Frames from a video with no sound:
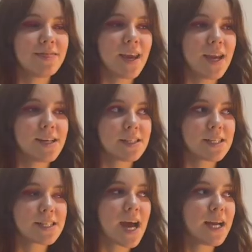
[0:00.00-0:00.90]
they
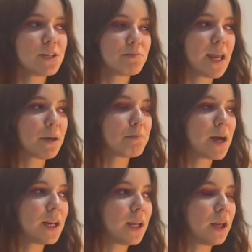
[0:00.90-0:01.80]
decide to make
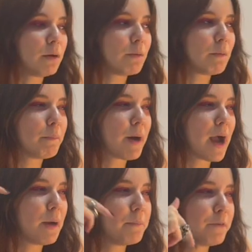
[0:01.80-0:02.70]
money
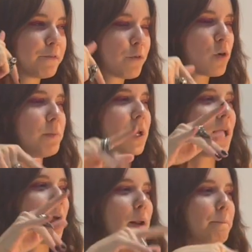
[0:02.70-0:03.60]
by
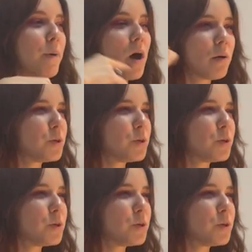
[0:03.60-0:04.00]
performing at a bar,